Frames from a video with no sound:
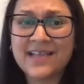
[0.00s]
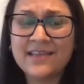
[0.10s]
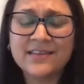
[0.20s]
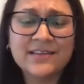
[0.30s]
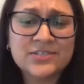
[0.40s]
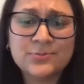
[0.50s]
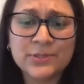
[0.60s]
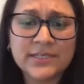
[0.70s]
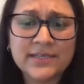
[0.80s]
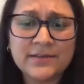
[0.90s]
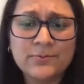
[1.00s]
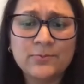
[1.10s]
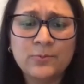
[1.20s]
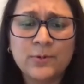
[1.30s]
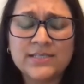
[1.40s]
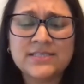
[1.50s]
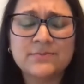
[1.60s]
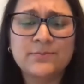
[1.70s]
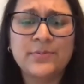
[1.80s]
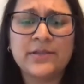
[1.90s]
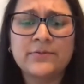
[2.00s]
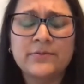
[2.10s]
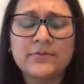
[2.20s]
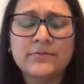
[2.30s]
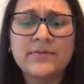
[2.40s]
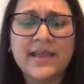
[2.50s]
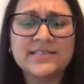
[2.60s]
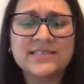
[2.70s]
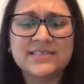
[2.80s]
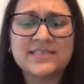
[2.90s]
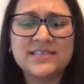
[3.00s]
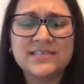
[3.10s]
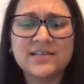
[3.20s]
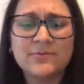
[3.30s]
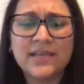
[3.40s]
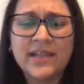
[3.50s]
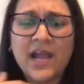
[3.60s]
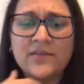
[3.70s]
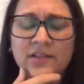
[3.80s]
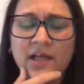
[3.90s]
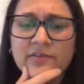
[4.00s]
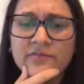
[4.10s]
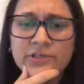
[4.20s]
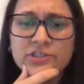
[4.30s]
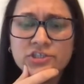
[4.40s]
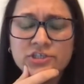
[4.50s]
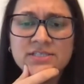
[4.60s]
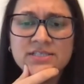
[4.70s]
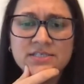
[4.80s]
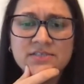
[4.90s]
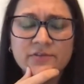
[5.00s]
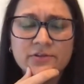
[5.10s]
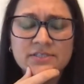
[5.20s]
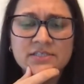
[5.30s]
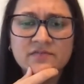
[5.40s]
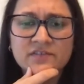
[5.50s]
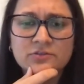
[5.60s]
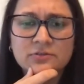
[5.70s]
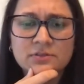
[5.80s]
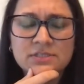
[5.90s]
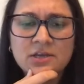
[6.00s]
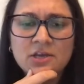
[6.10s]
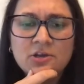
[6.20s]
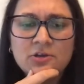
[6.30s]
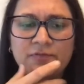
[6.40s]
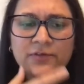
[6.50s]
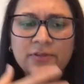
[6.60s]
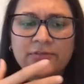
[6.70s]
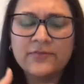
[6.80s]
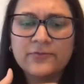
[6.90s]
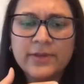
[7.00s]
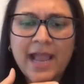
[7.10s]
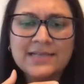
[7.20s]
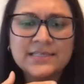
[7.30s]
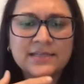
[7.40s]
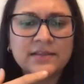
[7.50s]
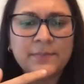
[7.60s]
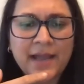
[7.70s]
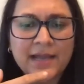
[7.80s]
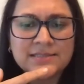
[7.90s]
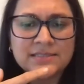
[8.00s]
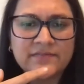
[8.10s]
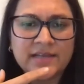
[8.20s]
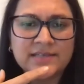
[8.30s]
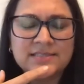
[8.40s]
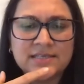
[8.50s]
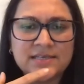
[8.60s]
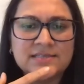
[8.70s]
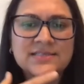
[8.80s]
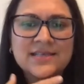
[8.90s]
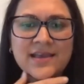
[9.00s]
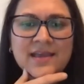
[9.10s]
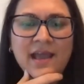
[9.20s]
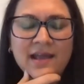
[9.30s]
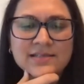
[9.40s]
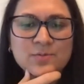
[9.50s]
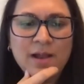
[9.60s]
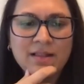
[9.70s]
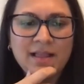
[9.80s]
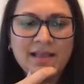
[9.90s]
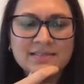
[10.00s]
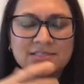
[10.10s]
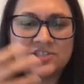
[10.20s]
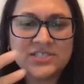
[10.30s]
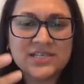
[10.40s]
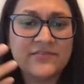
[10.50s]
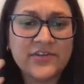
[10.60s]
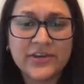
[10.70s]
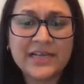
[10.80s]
I think it's really what's been nice to see is that we can have a lot of reassurances for those individuals who feel that they've reacted in the past to vaccines, as well as it's just a very